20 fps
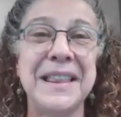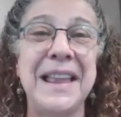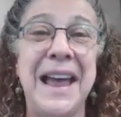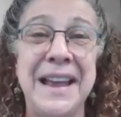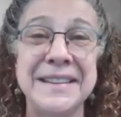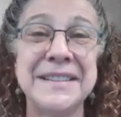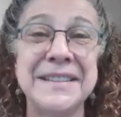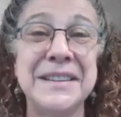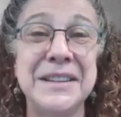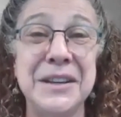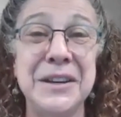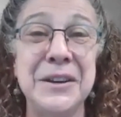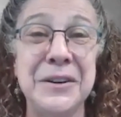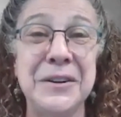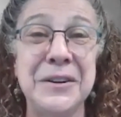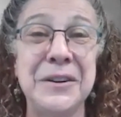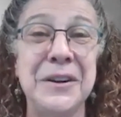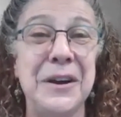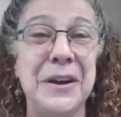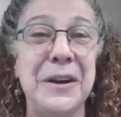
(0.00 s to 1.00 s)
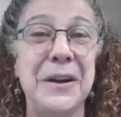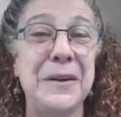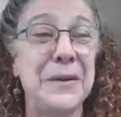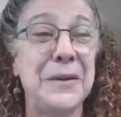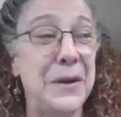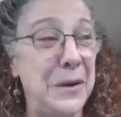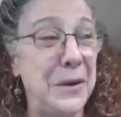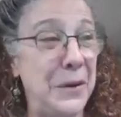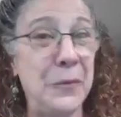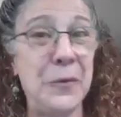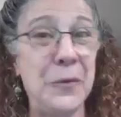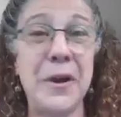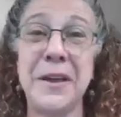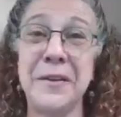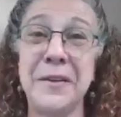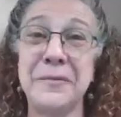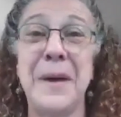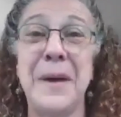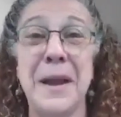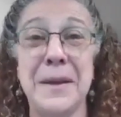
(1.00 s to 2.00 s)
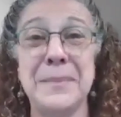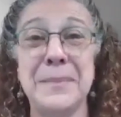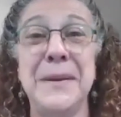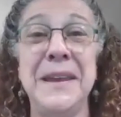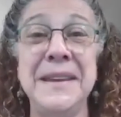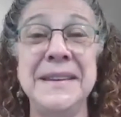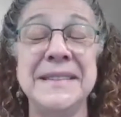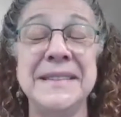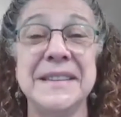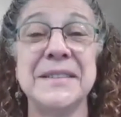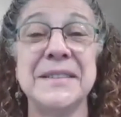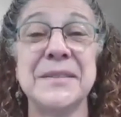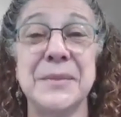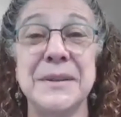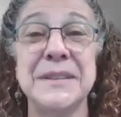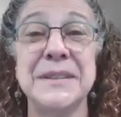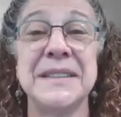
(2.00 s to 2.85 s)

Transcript: last year, one of my pieces was